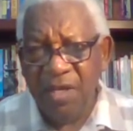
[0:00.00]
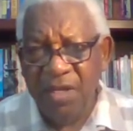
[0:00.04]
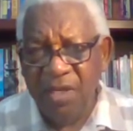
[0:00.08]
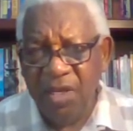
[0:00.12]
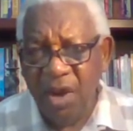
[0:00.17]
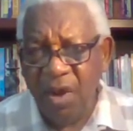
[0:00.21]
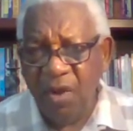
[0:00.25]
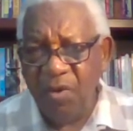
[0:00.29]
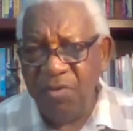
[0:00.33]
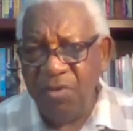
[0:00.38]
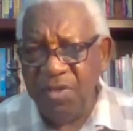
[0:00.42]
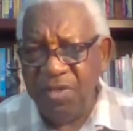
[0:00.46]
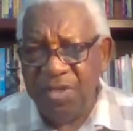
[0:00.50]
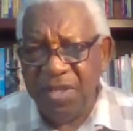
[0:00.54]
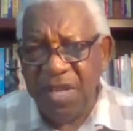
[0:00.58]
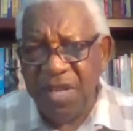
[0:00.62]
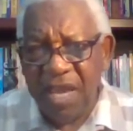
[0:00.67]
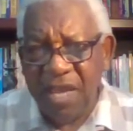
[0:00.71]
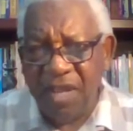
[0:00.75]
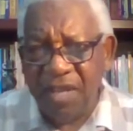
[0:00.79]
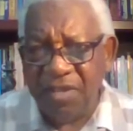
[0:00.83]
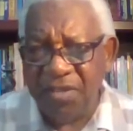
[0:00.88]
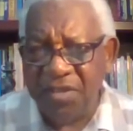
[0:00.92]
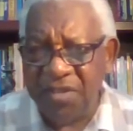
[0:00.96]
don't
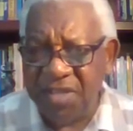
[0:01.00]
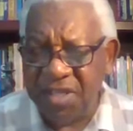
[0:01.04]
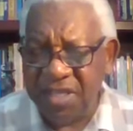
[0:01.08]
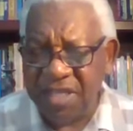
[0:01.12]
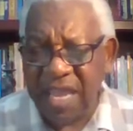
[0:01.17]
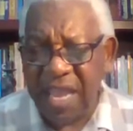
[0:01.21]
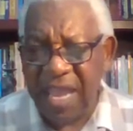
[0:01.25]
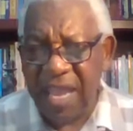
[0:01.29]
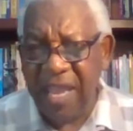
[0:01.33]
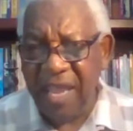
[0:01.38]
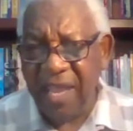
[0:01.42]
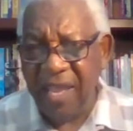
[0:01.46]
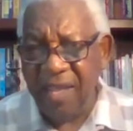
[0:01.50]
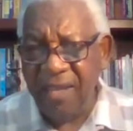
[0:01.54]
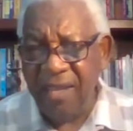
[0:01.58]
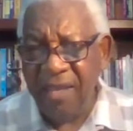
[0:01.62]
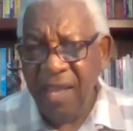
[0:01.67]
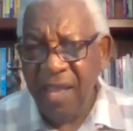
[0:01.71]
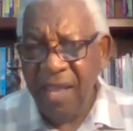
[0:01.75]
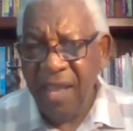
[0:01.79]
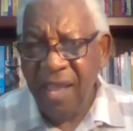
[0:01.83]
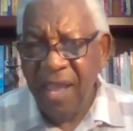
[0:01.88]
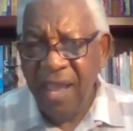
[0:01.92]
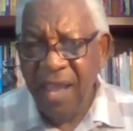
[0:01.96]
take a stand
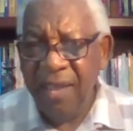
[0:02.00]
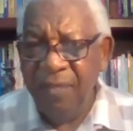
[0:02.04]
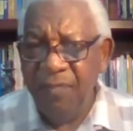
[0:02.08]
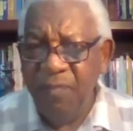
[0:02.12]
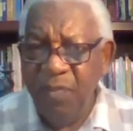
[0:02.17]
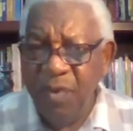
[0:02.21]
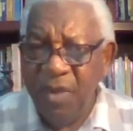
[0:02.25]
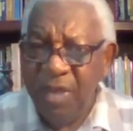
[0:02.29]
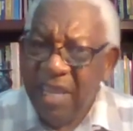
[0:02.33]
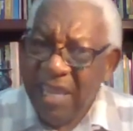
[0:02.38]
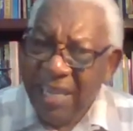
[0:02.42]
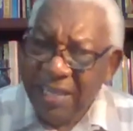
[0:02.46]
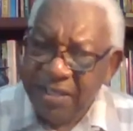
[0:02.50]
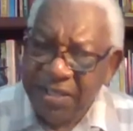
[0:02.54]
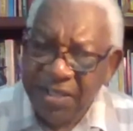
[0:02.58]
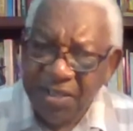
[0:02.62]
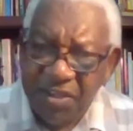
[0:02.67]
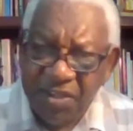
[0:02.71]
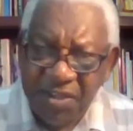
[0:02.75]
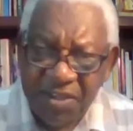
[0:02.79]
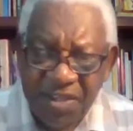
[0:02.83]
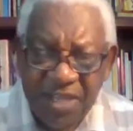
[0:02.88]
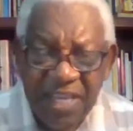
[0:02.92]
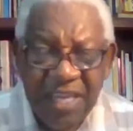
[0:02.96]
and be
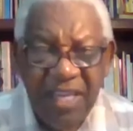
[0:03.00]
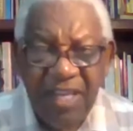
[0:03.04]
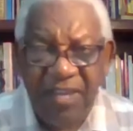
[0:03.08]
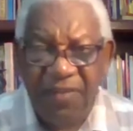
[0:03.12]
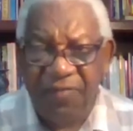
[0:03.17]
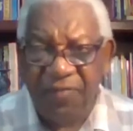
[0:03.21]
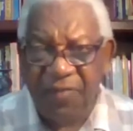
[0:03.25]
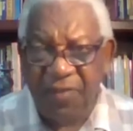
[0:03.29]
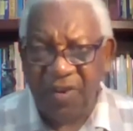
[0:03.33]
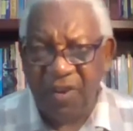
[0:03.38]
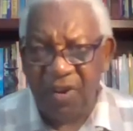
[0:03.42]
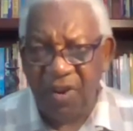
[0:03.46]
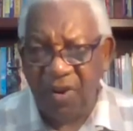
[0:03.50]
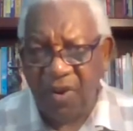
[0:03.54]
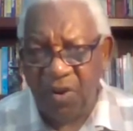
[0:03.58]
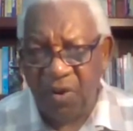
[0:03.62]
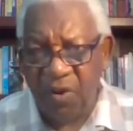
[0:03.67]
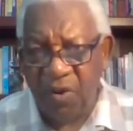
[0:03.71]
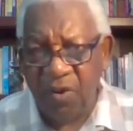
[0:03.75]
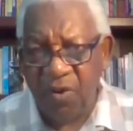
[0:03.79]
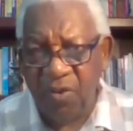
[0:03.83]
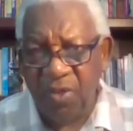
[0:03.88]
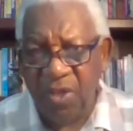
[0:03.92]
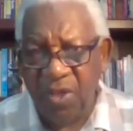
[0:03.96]
intercede for the
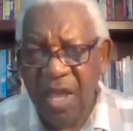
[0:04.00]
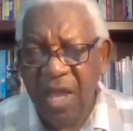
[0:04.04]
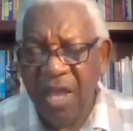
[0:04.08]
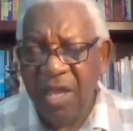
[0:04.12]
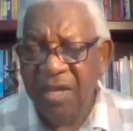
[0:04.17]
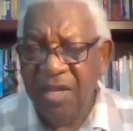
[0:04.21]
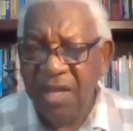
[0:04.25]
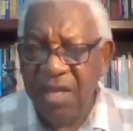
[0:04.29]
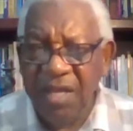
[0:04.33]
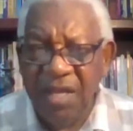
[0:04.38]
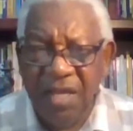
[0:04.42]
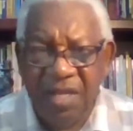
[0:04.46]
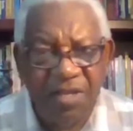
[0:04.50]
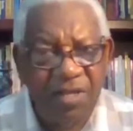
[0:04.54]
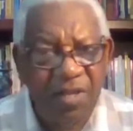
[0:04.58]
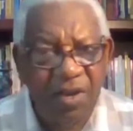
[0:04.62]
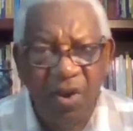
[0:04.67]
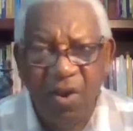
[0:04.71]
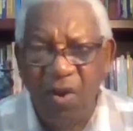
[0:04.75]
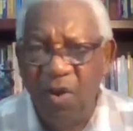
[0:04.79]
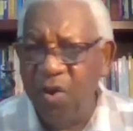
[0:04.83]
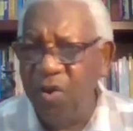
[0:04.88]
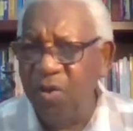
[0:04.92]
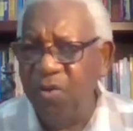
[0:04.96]
earth, then
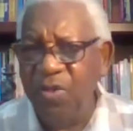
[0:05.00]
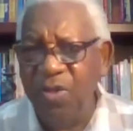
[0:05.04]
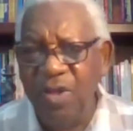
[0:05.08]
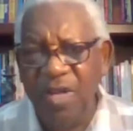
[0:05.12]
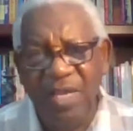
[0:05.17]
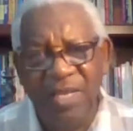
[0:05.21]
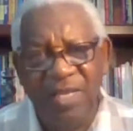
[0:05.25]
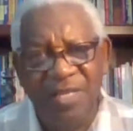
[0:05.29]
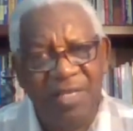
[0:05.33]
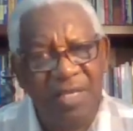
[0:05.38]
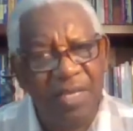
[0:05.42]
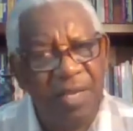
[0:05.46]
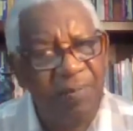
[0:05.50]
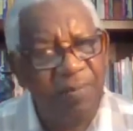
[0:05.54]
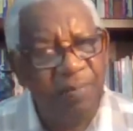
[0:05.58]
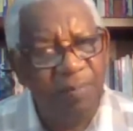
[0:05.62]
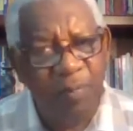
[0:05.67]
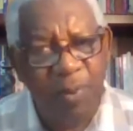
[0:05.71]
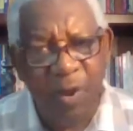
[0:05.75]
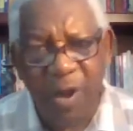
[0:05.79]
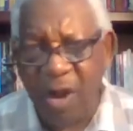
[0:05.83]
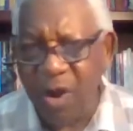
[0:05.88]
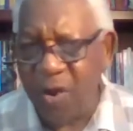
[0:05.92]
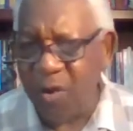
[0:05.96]
this earth is in
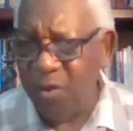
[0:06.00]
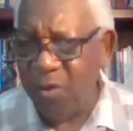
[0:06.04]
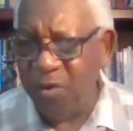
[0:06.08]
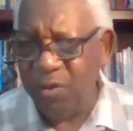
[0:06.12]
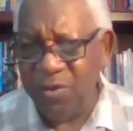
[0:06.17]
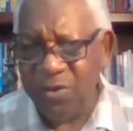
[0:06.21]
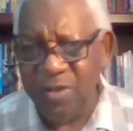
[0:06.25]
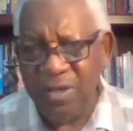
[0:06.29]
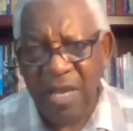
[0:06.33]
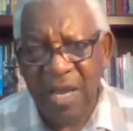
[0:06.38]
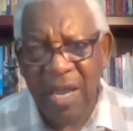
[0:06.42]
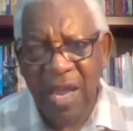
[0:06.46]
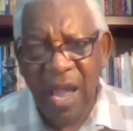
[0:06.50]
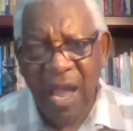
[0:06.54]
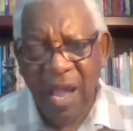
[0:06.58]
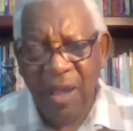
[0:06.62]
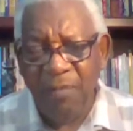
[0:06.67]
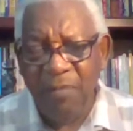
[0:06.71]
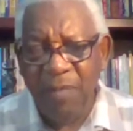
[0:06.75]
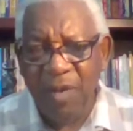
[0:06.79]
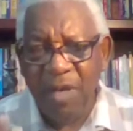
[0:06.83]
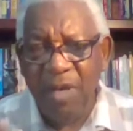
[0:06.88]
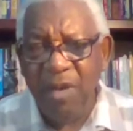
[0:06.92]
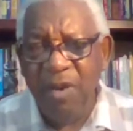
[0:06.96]
perils.
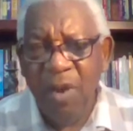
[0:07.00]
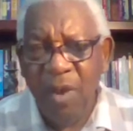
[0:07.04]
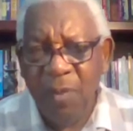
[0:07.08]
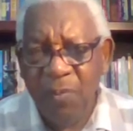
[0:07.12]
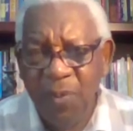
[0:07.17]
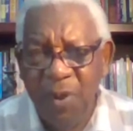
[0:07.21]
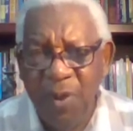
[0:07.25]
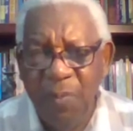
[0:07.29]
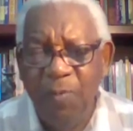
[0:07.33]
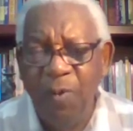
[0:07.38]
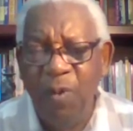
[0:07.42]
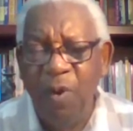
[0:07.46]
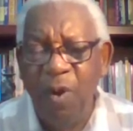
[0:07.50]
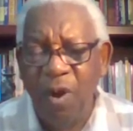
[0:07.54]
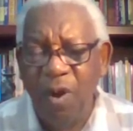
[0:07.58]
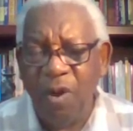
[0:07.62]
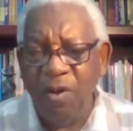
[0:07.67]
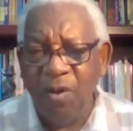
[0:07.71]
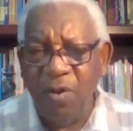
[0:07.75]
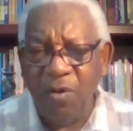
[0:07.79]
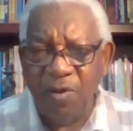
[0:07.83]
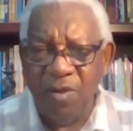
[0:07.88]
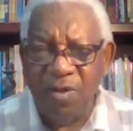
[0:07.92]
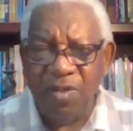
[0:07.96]
I mean, people
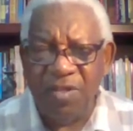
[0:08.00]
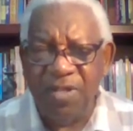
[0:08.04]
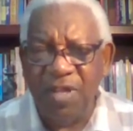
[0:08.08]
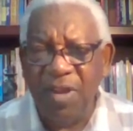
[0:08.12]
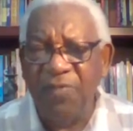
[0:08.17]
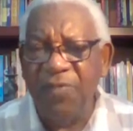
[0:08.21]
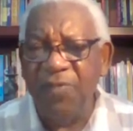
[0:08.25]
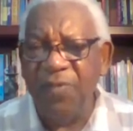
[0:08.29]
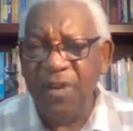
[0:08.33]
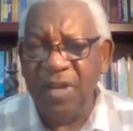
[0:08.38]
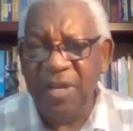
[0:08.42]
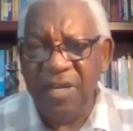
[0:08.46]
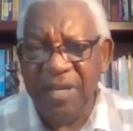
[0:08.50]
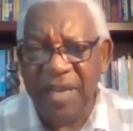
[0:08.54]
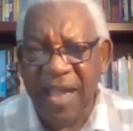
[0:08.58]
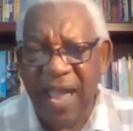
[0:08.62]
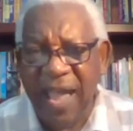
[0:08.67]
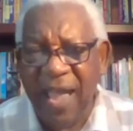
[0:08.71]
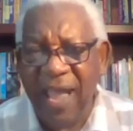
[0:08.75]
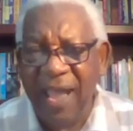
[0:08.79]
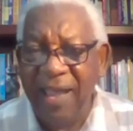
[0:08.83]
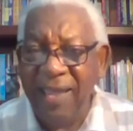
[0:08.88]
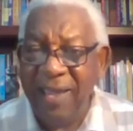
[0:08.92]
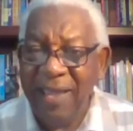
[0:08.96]
are going to suffer and
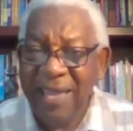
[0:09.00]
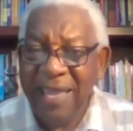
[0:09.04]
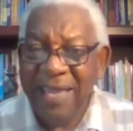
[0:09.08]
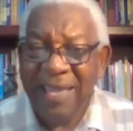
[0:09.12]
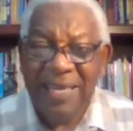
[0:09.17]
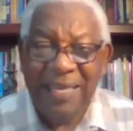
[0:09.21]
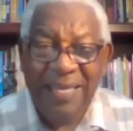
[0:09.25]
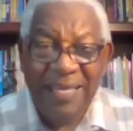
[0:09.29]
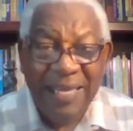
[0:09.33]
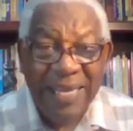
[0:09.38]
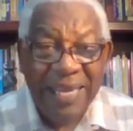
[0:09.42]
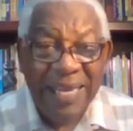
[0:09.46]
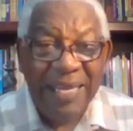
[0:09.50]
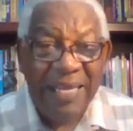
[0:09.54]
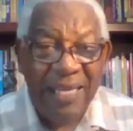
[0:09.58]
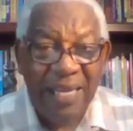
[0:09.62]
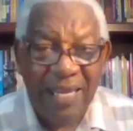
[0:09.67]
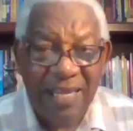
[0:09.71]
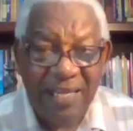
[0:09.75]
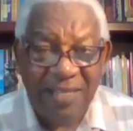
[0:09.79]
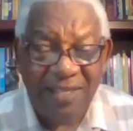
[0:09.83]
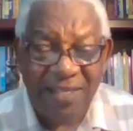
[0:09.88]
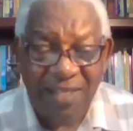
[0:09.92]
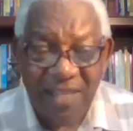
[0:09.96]
die
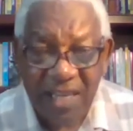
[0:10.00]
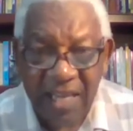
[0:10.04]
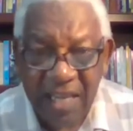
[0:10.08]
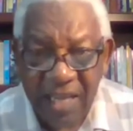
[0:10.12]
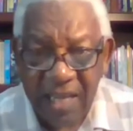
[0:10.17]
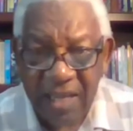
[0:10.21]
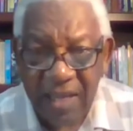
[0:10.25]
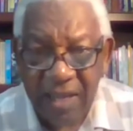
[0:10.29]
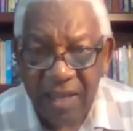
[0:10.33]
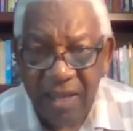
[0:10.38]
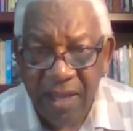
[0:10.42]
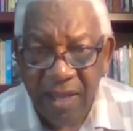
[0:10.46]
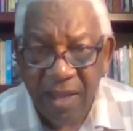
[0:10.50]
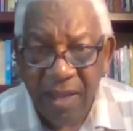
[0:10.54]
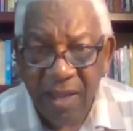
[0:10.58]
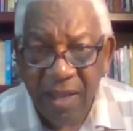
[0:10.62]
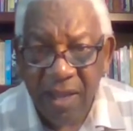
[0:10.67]
needlessly